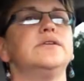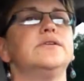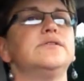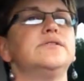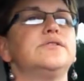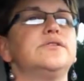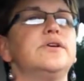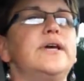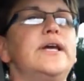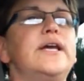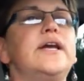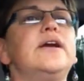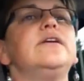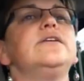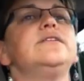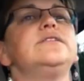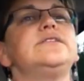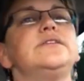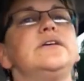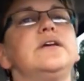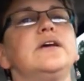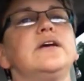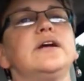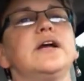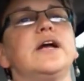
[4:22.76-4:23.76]
So
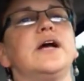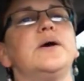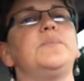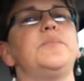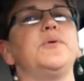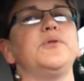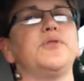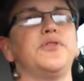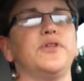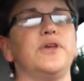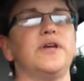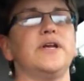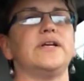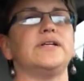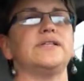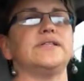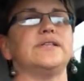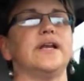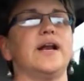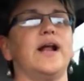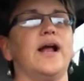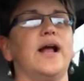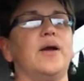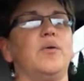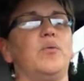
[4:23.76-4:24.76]
here's a couple things
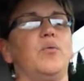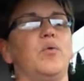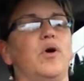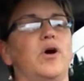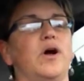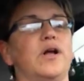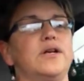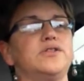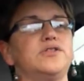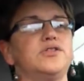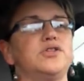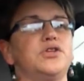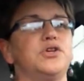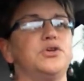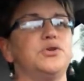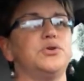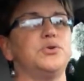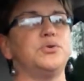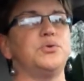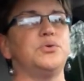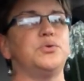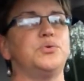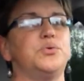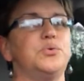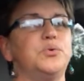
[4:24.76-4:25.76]
that I want
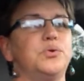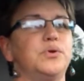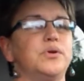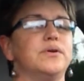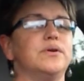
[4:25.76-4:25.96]
to